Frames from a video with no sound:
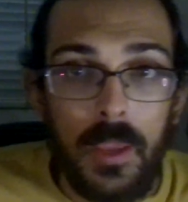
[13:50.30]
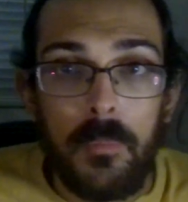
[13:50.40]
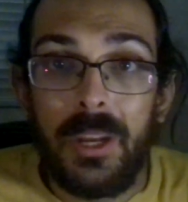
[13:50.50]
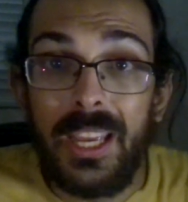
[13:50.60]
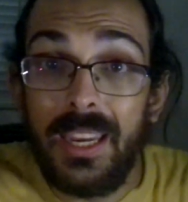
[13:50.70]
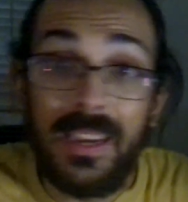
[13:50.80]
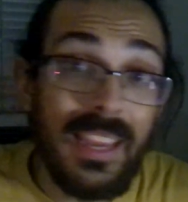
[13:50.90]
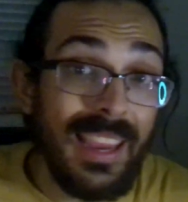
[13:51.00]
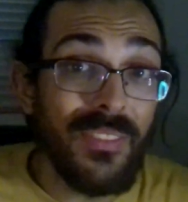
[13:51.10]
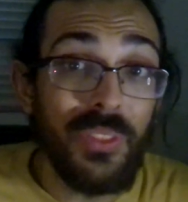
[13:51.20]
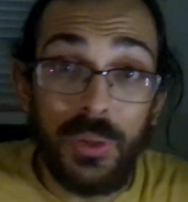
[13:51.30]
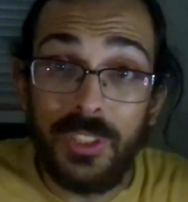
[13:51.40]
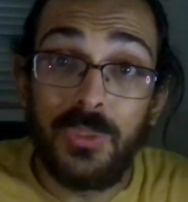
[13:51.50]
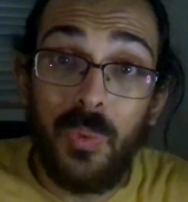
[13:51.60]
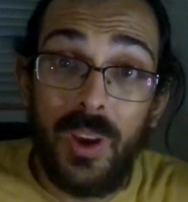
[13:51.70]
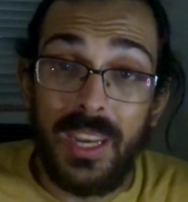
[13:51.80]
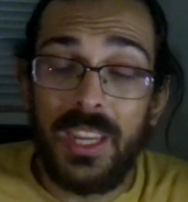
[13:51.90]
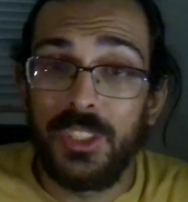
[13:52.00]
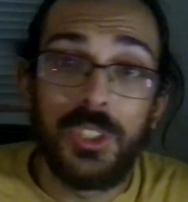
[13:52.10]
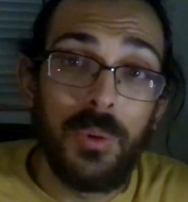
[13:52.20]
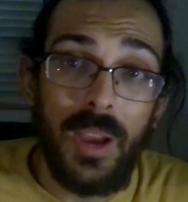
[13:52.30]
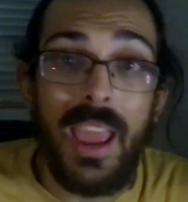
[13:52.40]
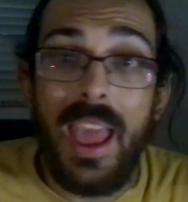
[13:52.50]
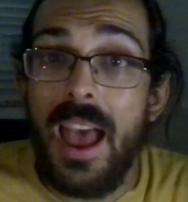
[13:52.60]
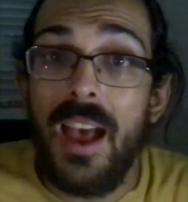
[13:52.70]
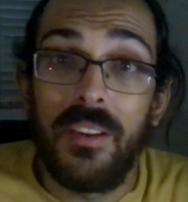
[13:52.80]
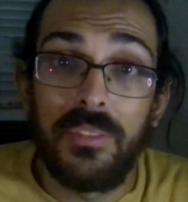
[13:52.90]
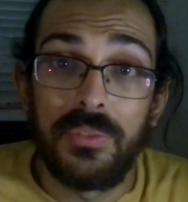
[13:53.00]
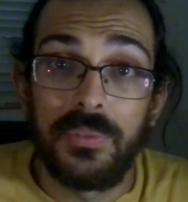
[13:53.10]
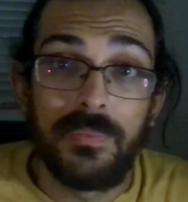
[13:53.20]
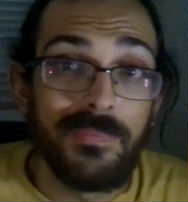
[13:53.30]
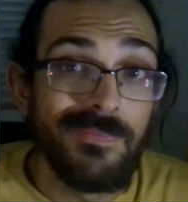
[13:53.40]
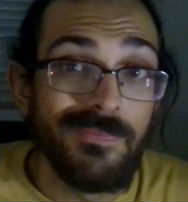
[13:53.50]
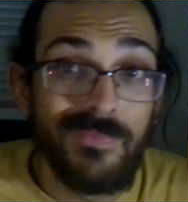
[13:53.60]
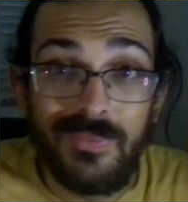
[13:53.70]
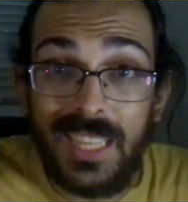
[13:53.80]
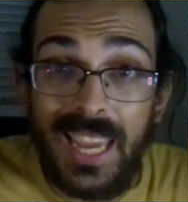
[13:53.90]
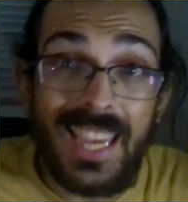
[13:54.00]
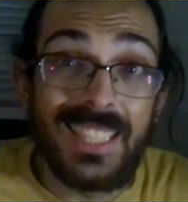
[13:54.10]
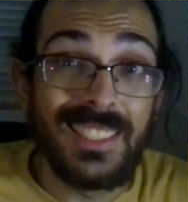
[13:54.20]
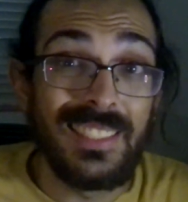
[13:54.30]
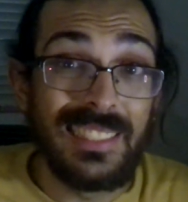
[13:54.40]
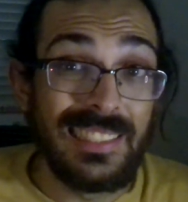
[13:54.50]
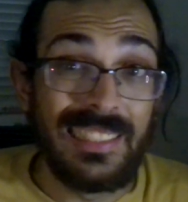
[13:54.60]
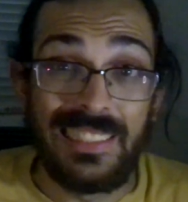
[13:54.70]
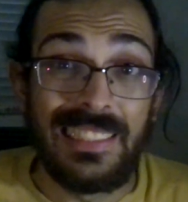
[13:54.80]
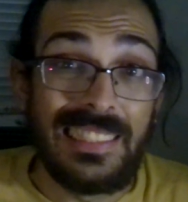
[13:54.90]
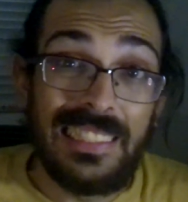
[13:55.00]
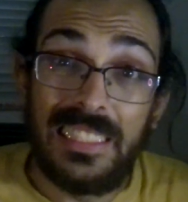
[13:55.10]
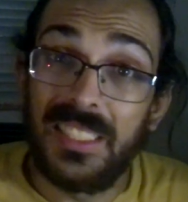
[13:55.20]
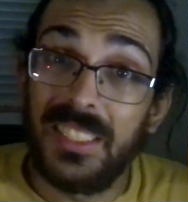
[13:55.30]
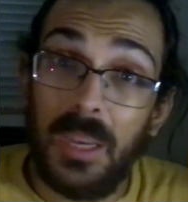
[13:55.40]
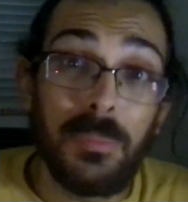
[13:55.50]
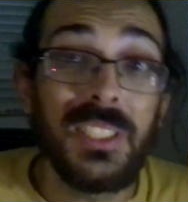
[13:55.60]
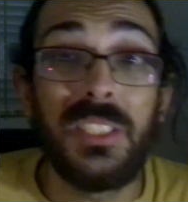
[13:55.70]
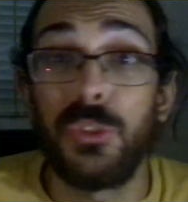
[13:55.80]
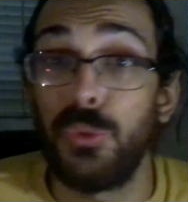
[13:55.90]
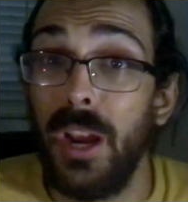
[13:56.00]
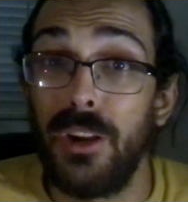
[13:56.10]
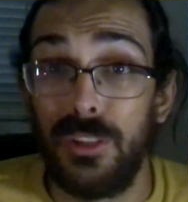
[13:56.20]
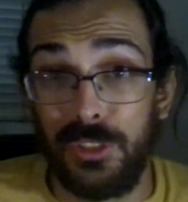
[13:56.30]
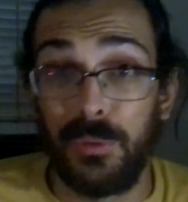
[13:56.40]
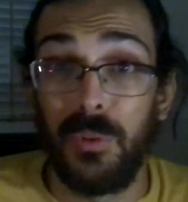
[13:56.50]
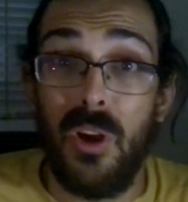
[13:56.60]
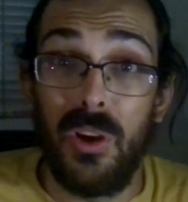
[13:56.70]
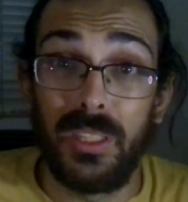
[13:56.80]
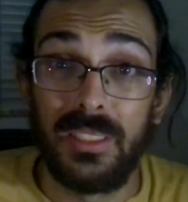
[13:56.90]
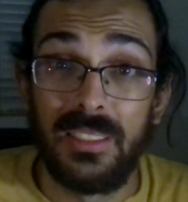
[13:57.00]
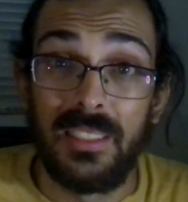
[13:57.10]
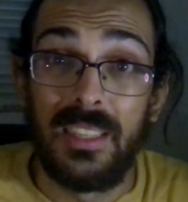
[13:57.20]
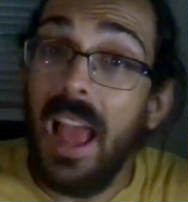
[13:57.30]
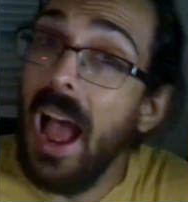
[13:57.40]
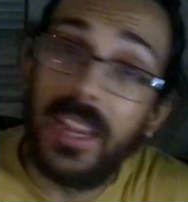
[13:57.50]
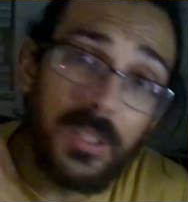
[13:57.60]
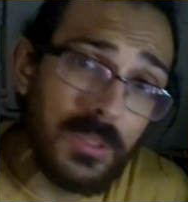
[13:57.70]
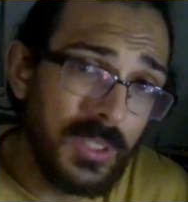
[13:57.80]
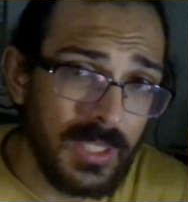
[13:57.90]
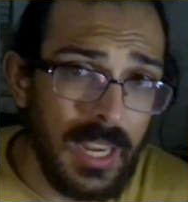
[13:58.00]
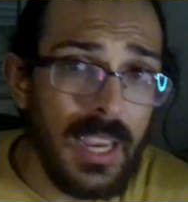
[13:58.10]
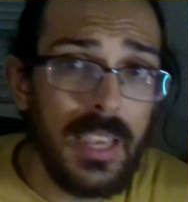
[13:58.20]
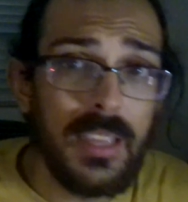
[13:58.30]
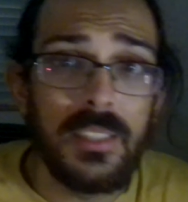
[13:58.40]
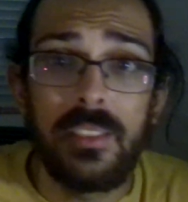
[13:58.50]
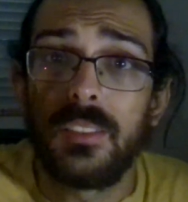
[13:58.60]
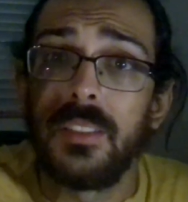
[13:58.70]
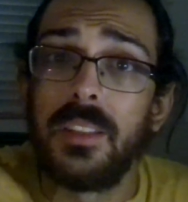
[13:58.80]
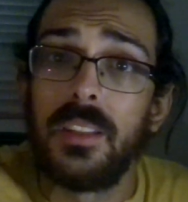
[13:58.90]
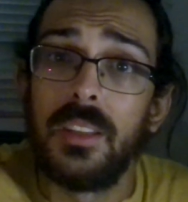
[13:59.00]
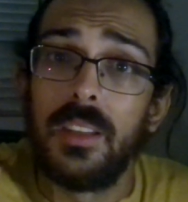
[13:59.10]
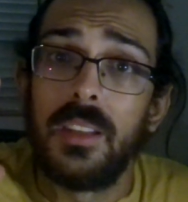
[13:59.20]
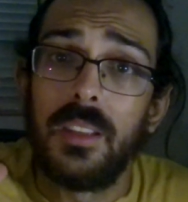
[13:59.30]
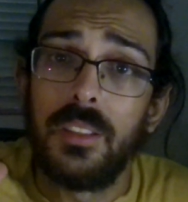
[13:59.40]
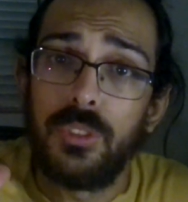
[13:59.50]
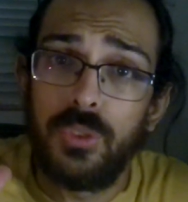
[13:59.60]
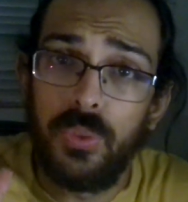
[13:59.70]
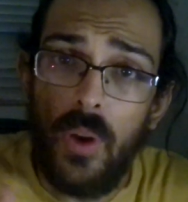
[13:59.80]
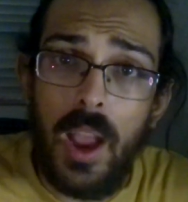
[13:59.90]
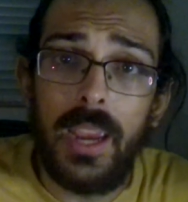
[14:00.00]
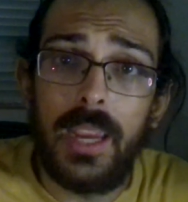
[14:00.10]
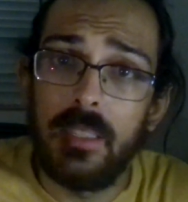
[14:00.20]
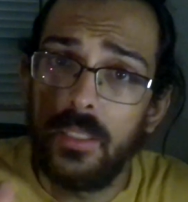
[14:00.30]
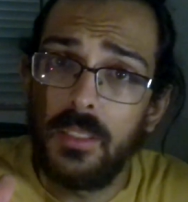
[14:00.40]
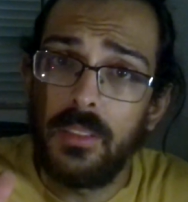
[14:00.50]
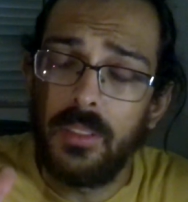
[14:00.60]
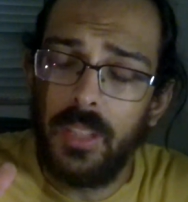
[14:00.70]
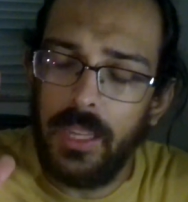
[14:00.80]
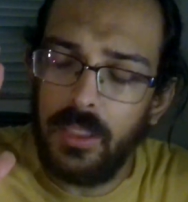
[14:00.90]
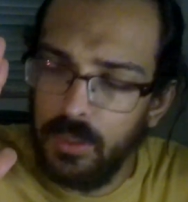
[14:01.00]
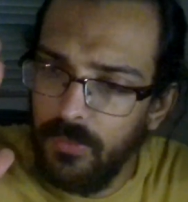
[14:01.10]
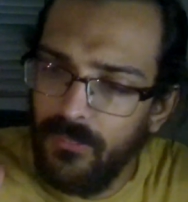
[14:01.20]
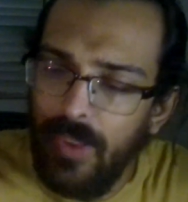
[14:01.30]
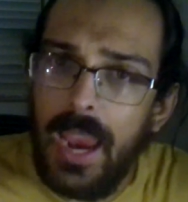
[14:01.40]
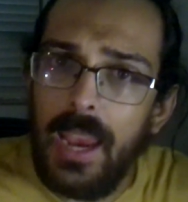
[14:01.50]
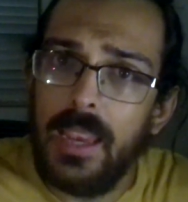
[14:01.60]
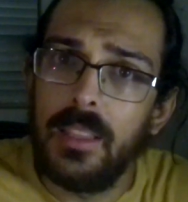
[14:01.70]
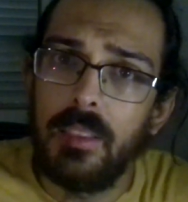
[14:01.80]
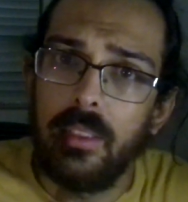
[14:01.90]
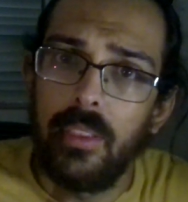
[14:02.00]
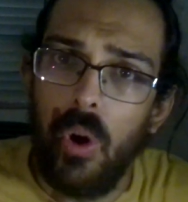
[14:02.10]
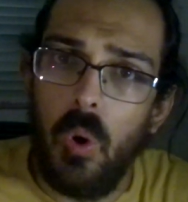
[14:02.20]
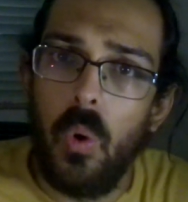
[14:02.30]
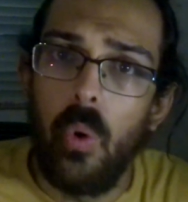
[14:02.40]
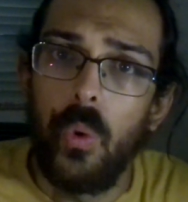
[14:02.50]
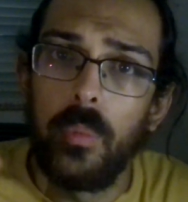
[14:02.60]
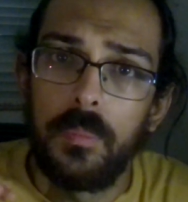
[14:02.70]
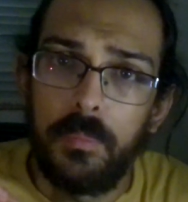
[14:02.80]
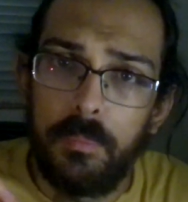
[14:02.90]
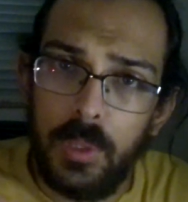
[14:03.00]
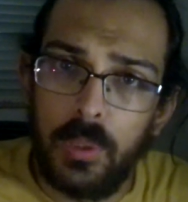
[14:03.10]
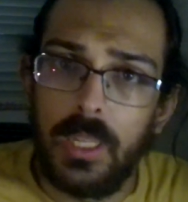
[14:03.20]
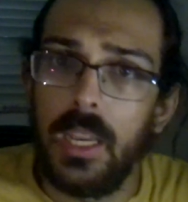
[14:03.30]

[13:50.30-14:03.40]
But if there is one issue I have is some scenes drag on too long. I understand trying like they're conveying the whole building